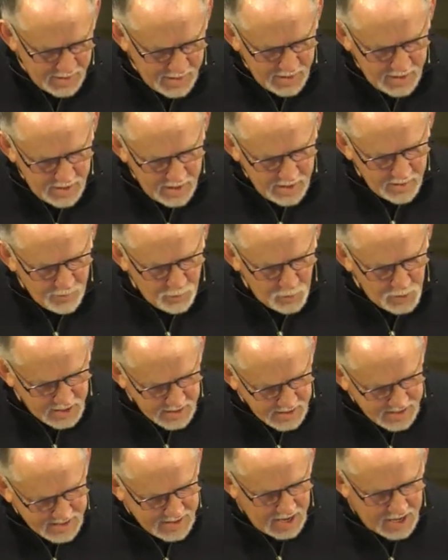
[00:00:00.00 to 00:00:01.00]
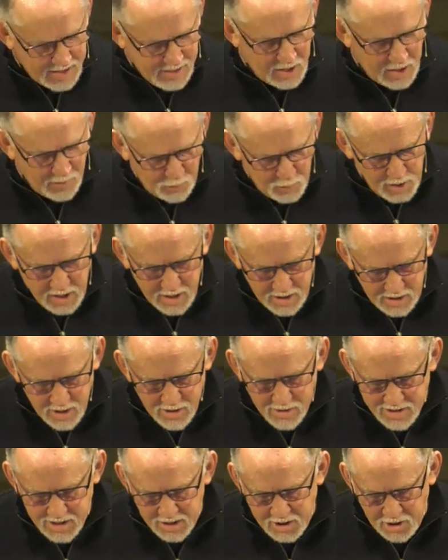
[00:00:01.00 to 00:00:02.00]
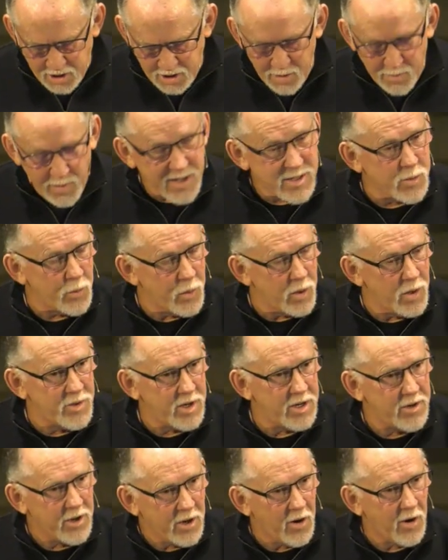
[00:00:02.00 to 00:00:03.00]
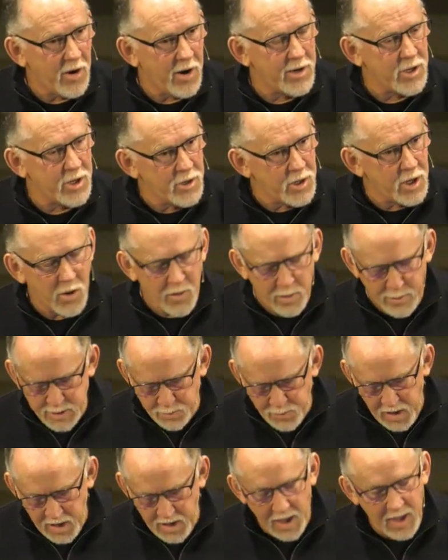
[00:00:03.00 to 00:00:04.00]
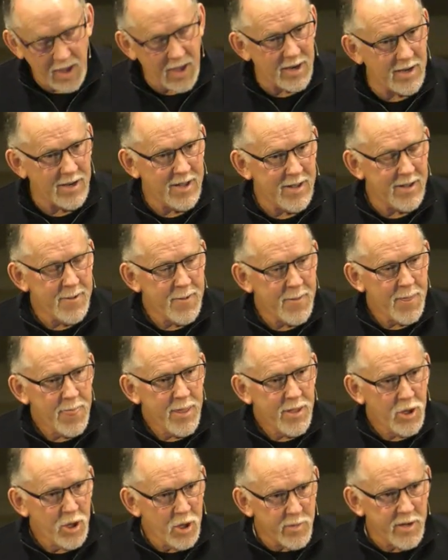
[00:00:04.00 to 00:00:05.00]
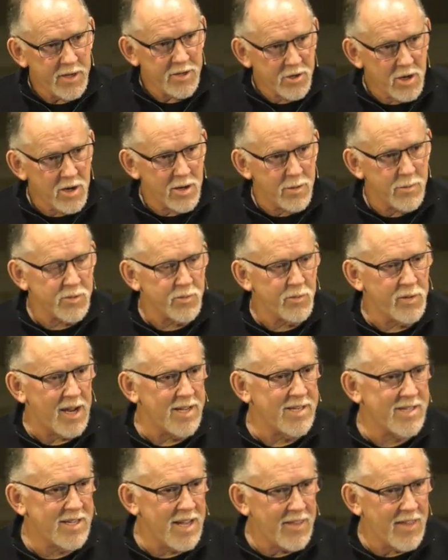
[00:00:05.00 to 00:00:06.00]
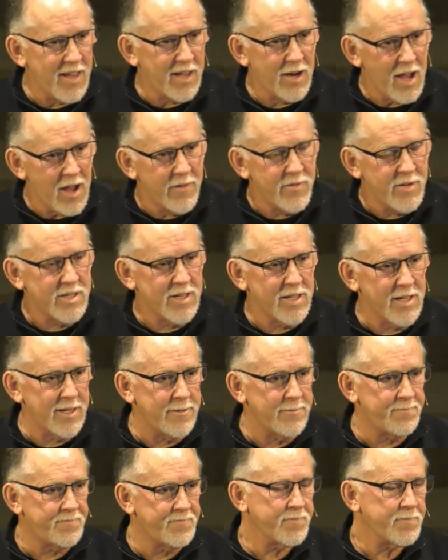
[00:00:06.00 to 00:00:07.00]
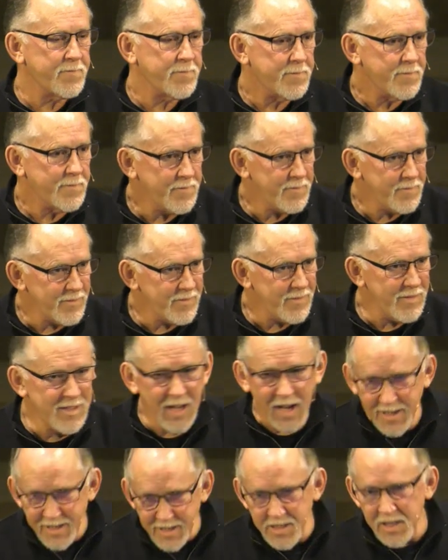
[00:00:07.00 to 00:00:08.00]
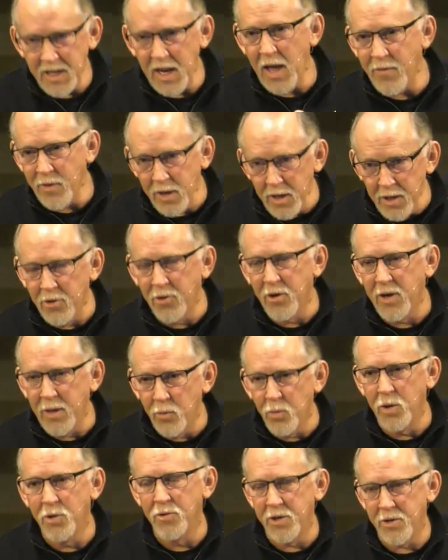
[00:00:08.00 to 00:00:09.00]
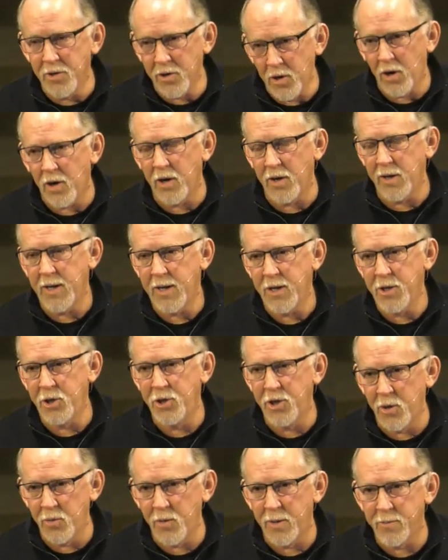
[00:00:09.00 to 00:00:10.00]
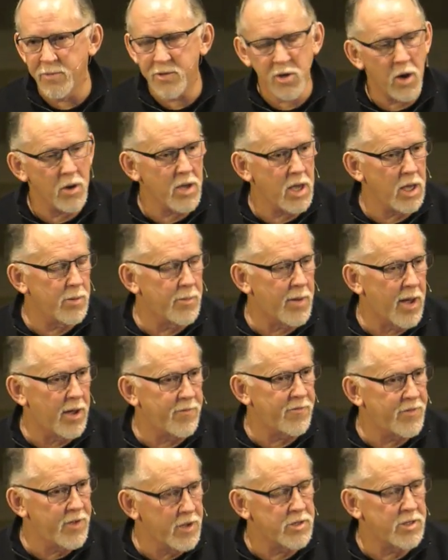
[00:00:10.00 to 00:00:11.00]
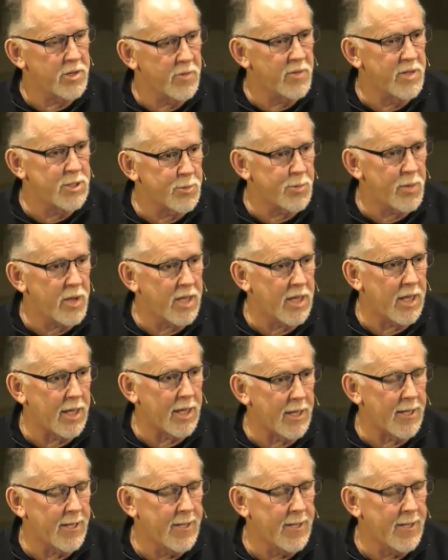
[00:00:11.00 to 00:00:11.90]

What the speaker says: if we could use the term, his wounded heart. You know I'm speaking in human terms when I say that. Obviously, God doesn't have literally a wounded heart. You know what I'm talking about, figuratively speaking.